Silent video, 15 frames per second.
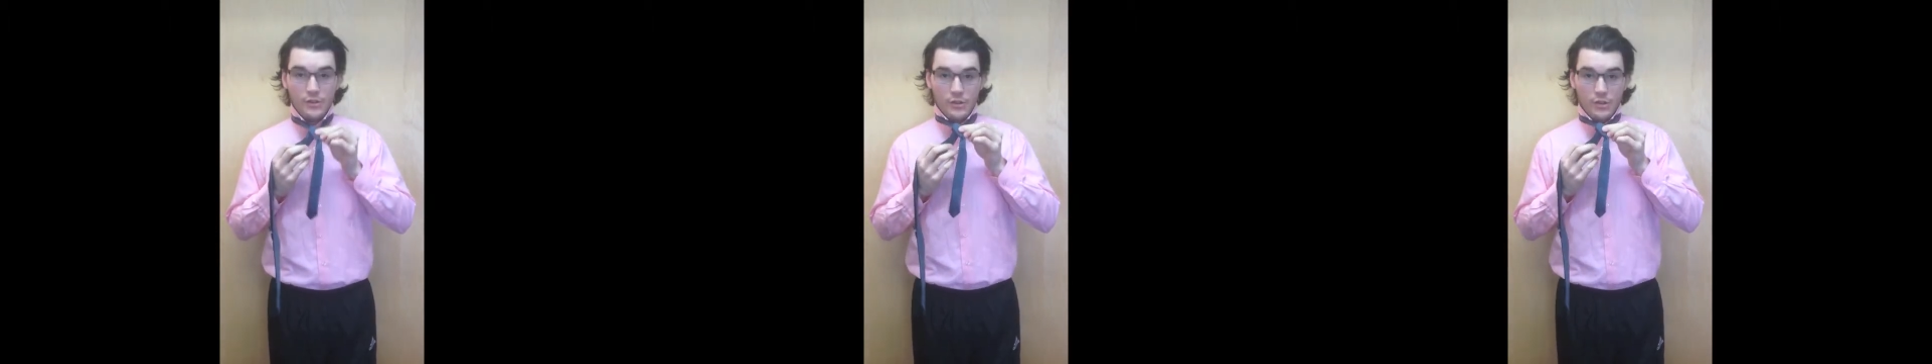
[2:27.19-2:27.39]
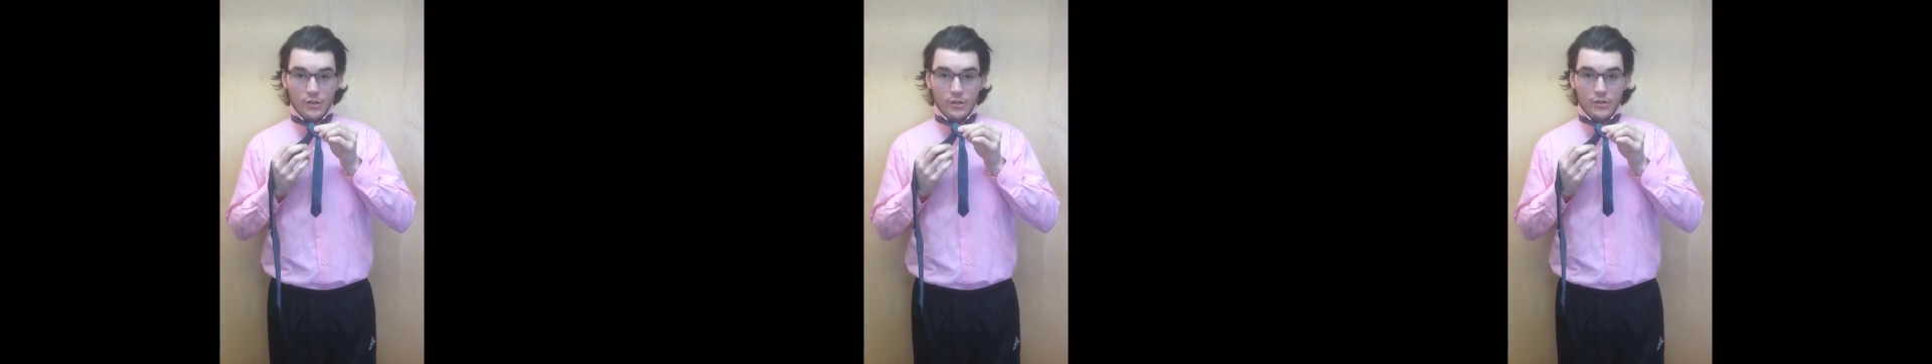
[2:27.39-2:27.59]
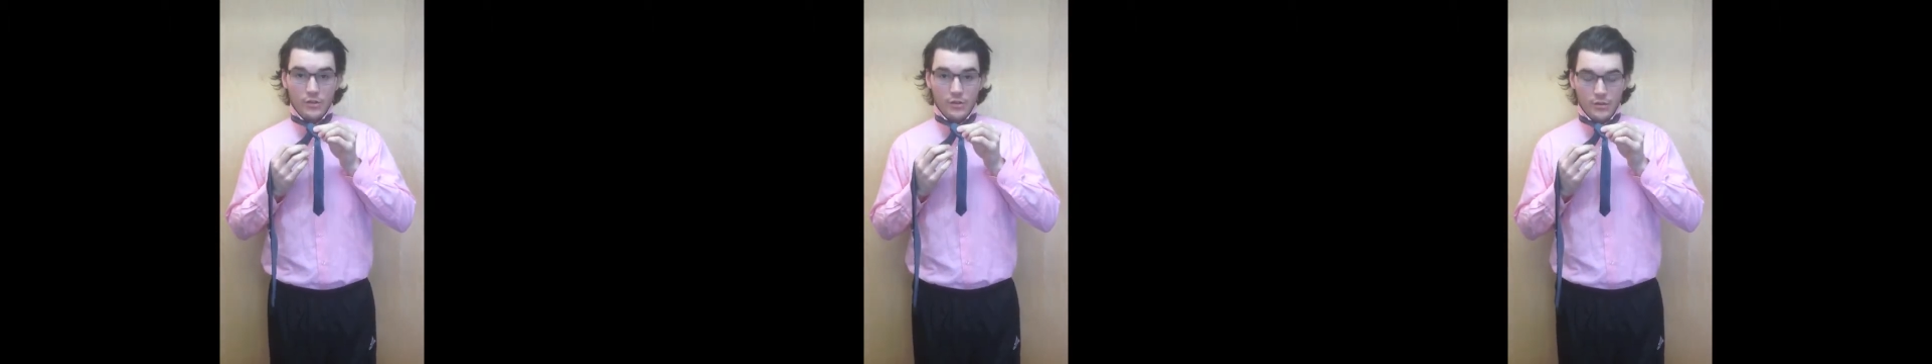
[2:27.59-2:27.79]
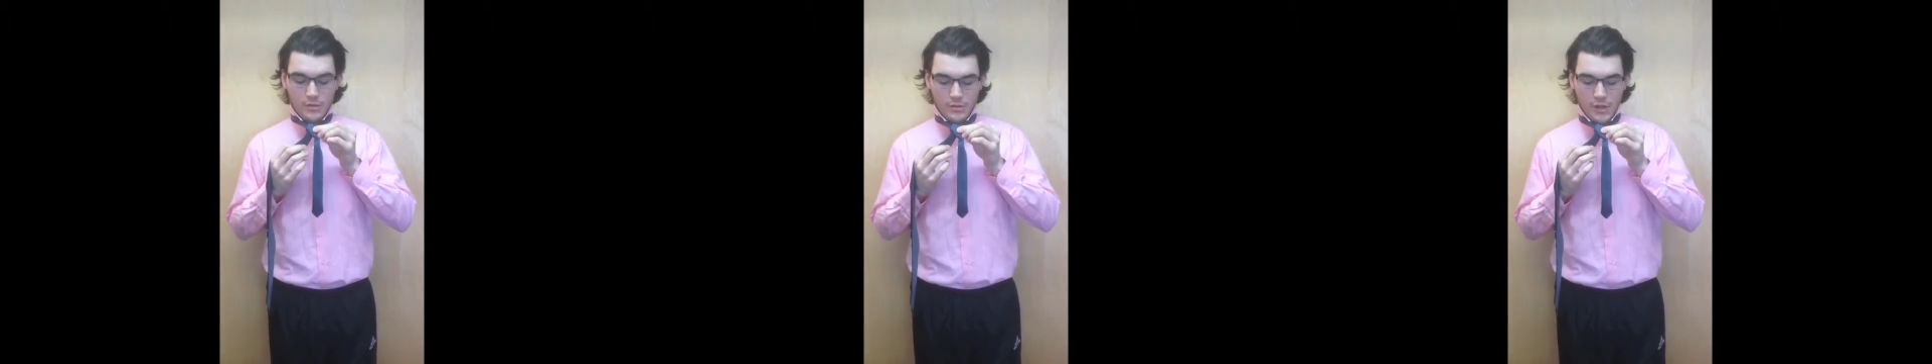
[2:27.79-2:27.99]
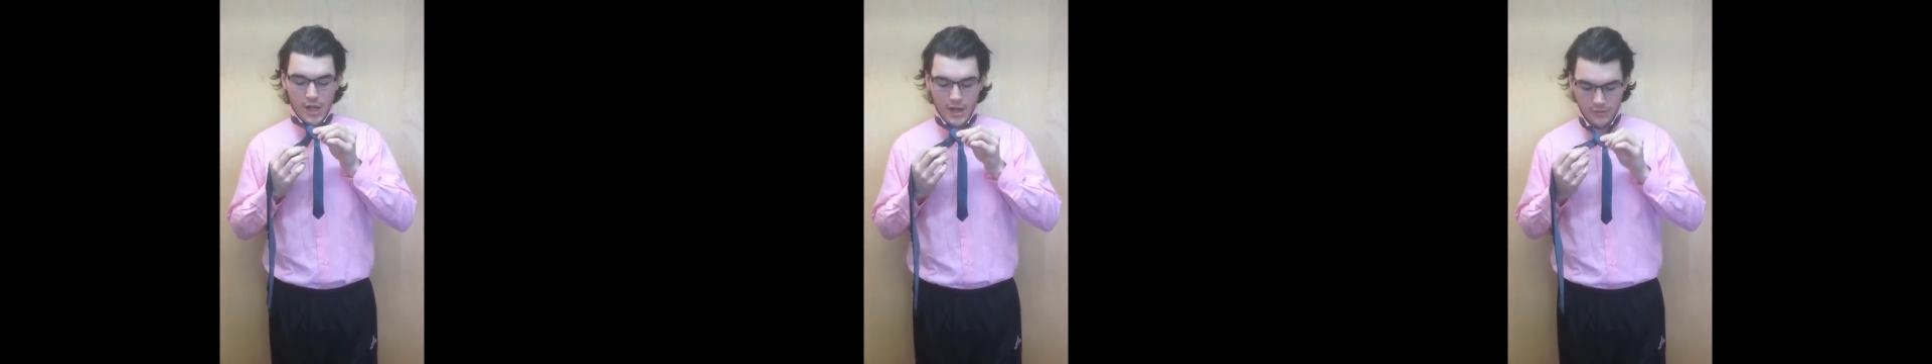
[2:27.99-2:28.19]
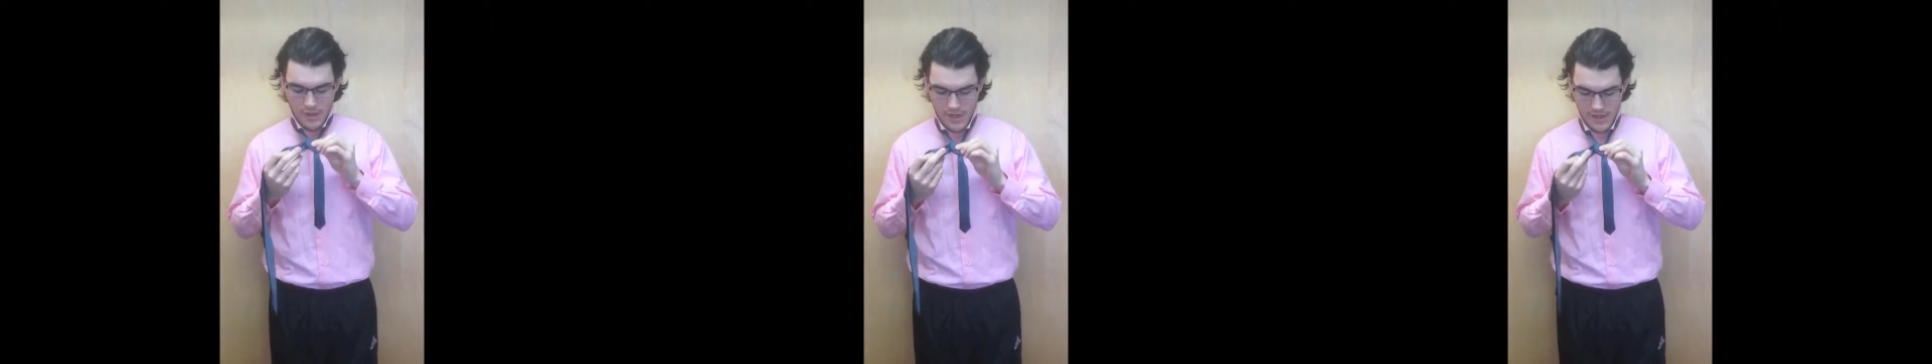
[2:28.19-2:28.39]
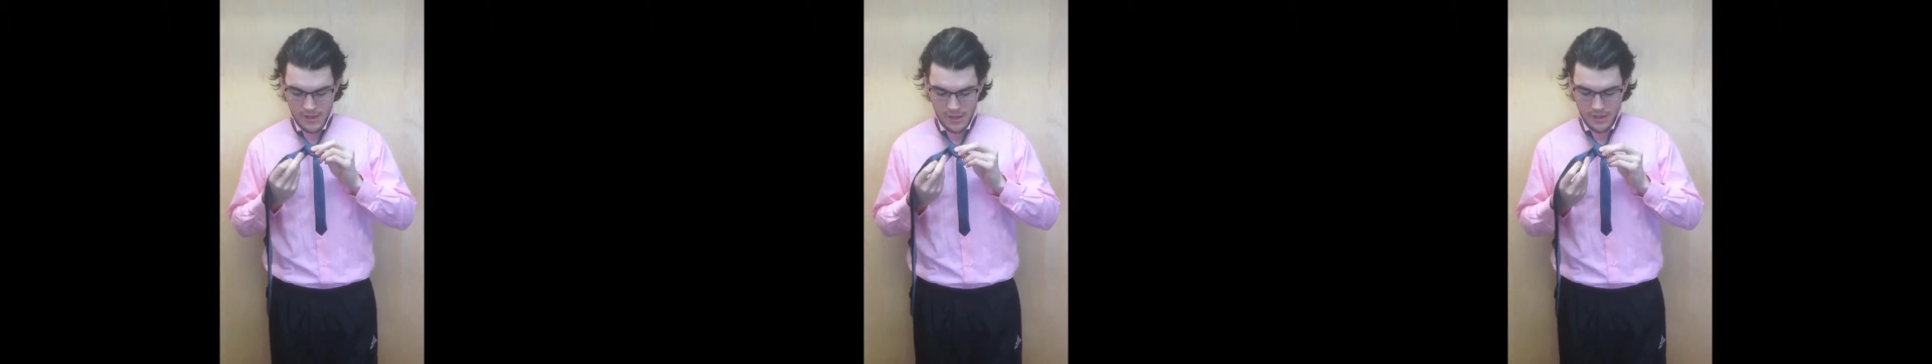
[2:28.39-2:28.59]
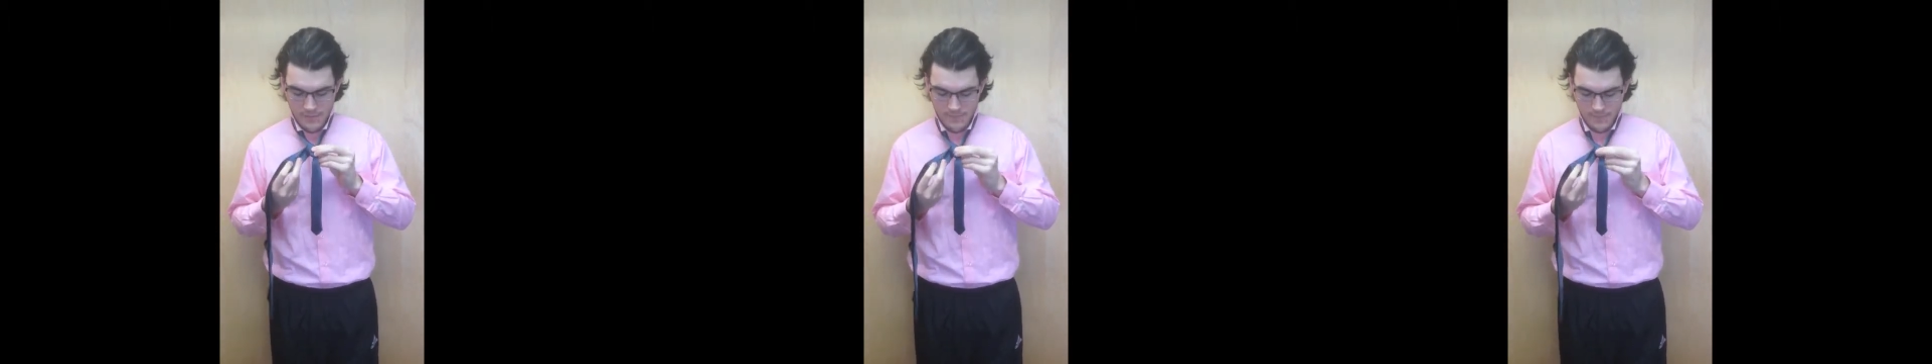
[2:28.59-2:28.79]
little knot right
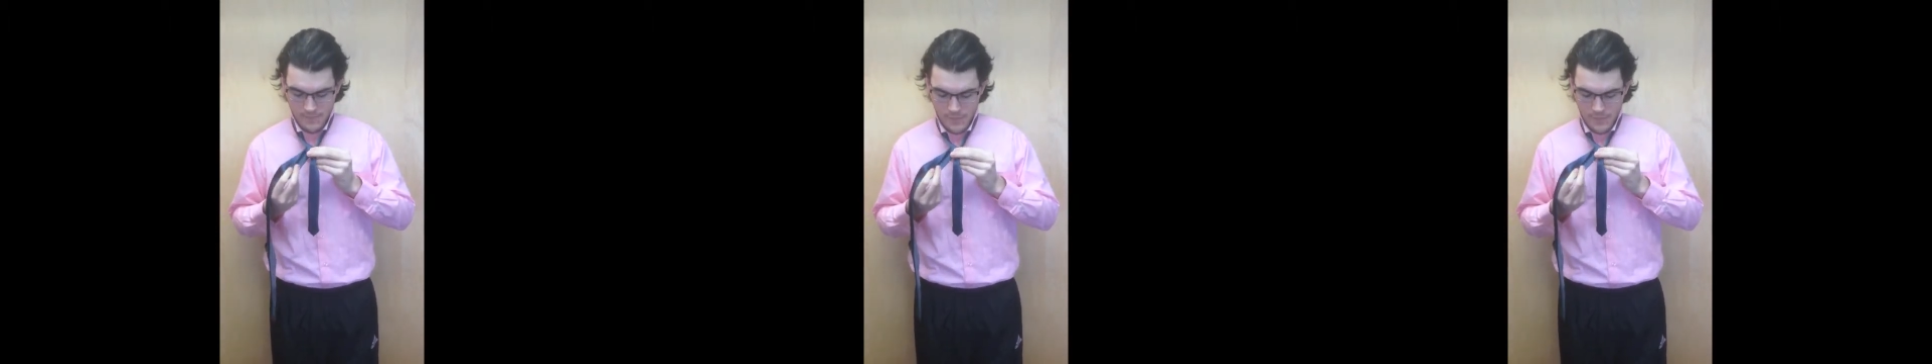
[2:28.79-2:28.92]
here.